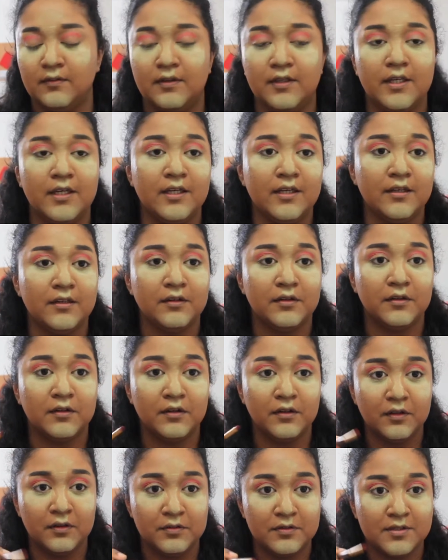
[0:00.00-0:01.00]
The
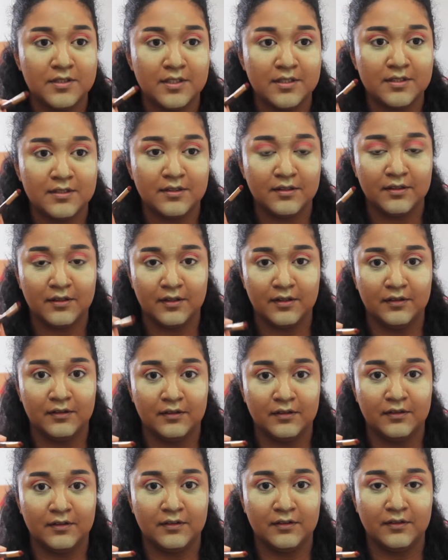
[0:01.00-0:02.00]
closest
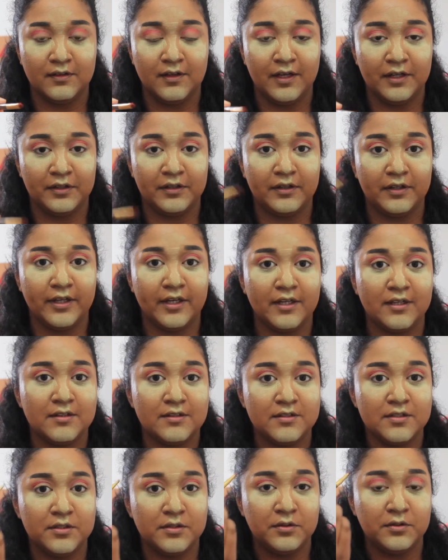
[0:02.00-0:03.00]
color I could
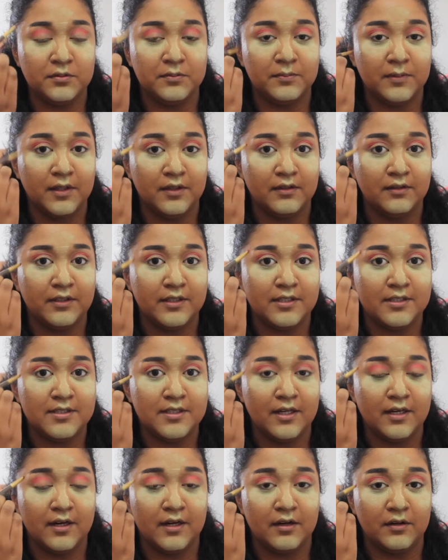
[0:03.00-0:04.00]
get to Melanie's
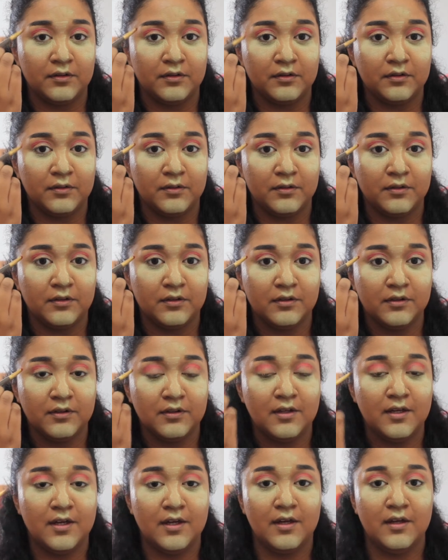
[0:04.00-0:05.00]
outer corner
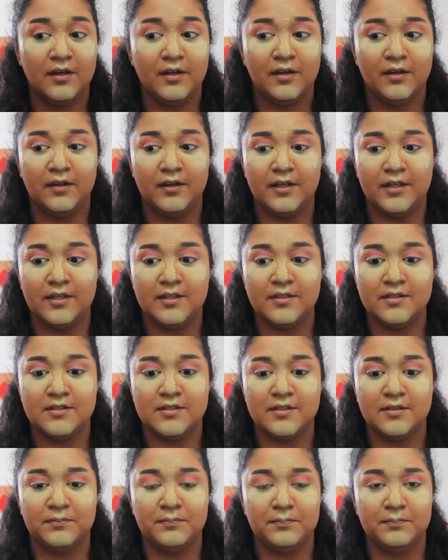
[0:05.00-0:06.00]

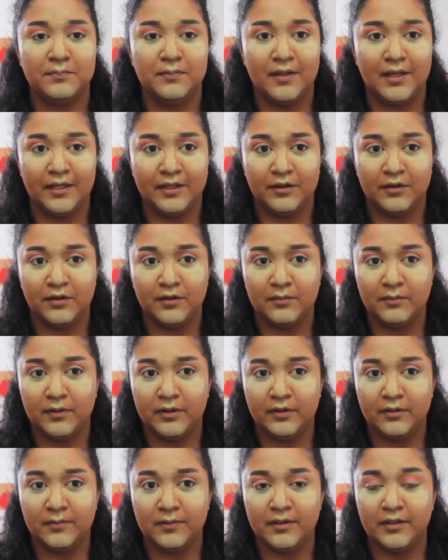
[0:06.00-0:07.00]
is Black Heart
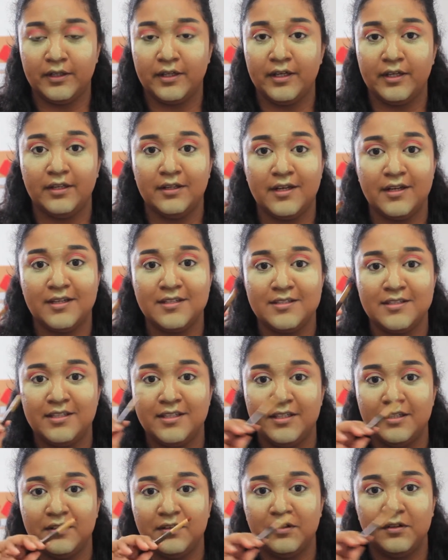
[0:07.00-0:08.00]
by Urban Decay. That is
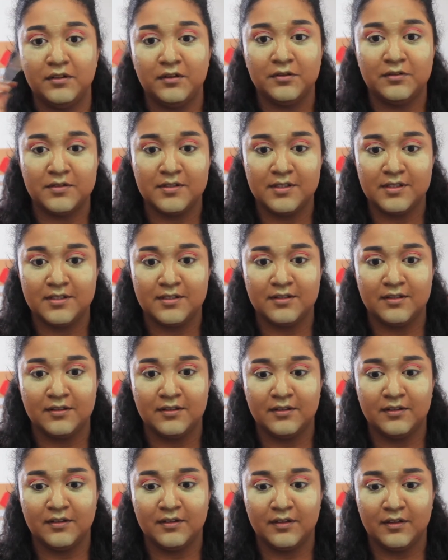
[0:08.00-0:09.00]
the closest
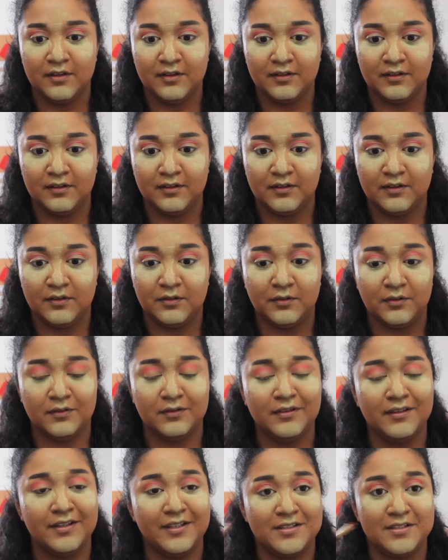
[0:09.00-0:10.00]
color,
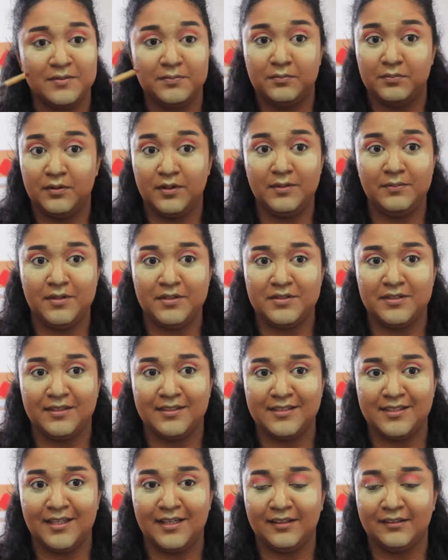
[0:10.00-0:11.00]
or it's pretty much
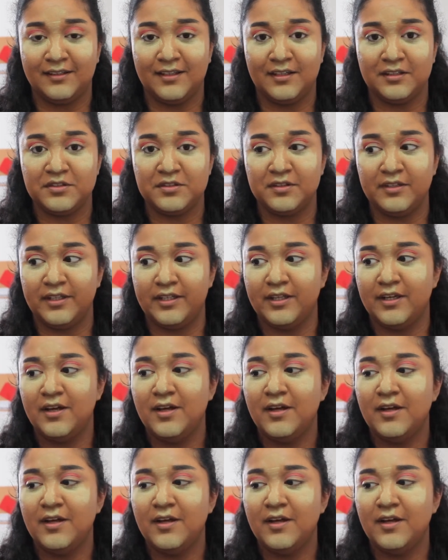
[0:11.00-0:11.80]
exact actually,